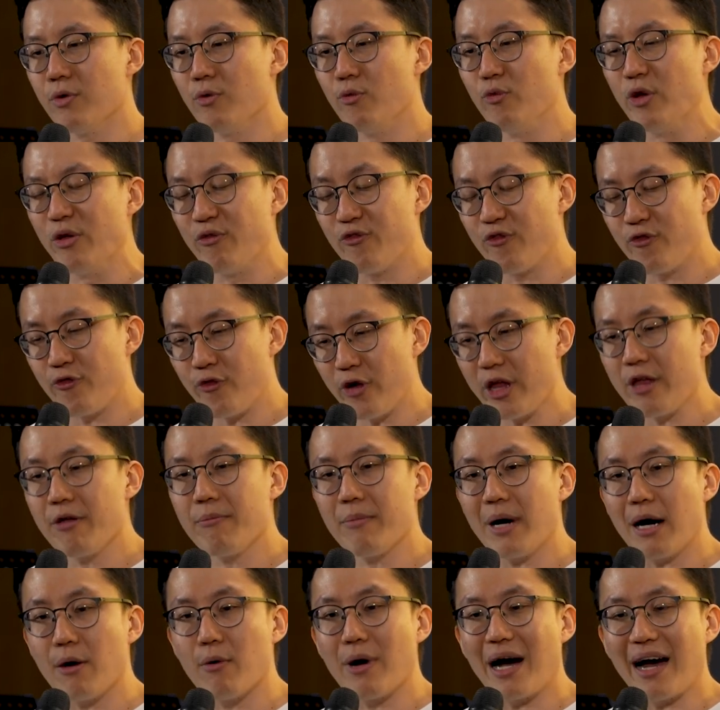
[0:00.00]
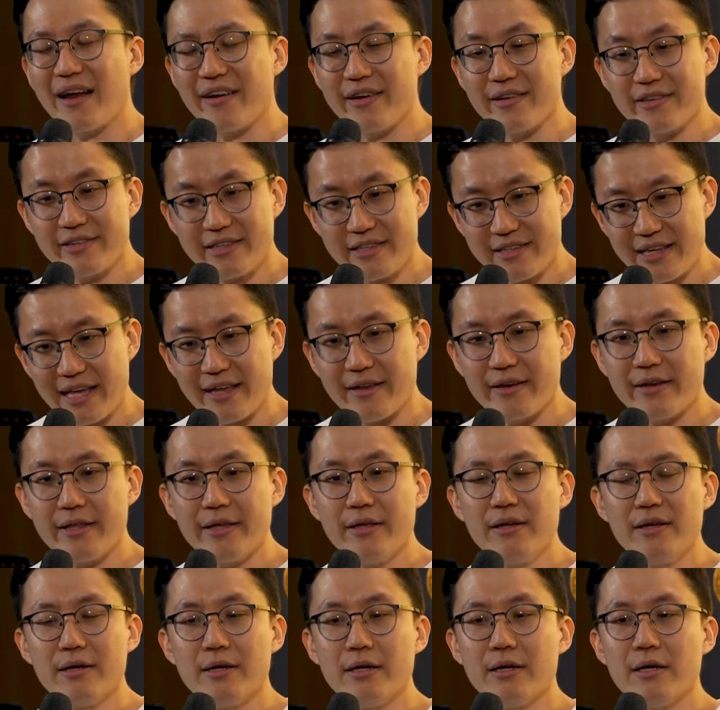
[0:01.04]
reframe our
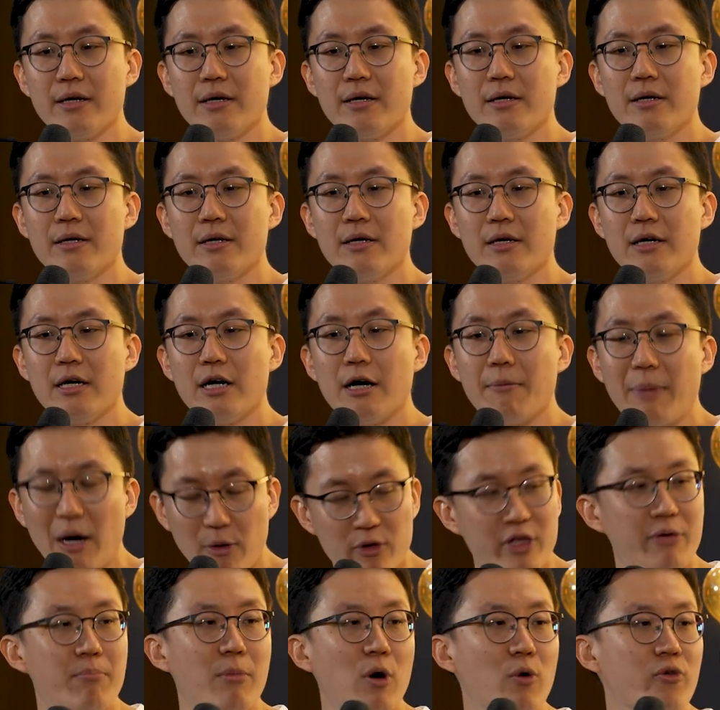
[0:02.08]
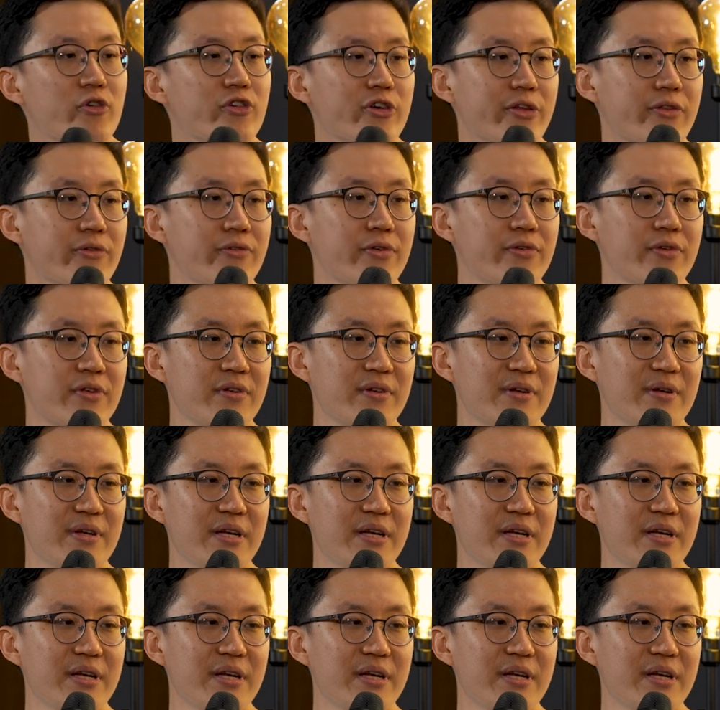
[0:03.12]
understanding about emotions.